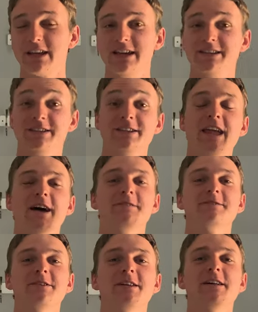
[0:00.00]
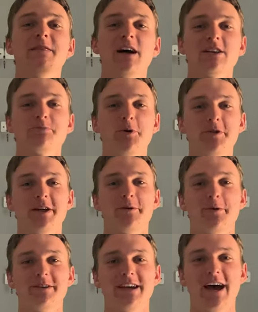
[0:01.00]
it. Is, yeah, so the last point that I
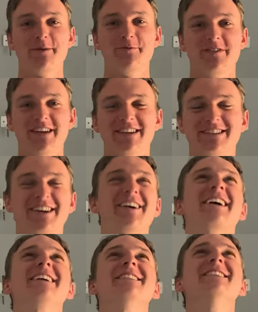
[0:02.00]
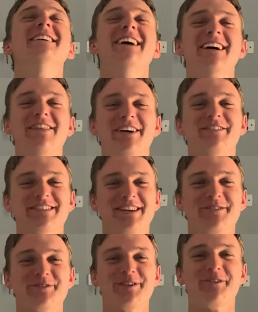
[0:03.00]
wanted to add for this, sorry, that was
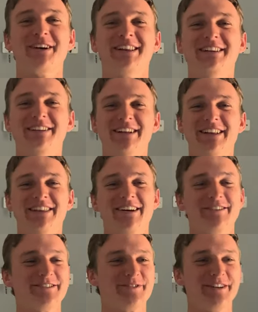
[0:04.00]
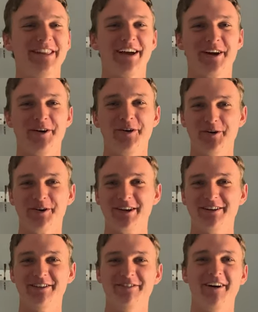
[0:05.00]
real like a hook
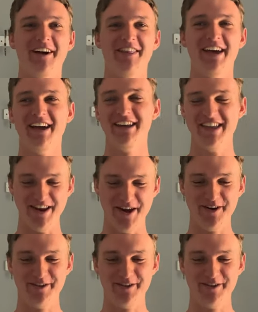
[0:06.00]
right there, you know,